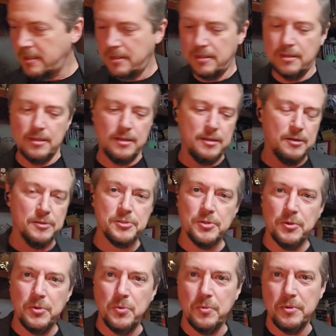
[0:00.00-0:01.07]
And here I'll show
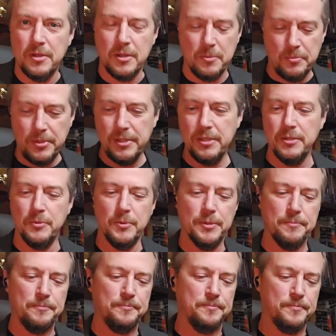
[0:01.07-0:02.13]
you a completed one.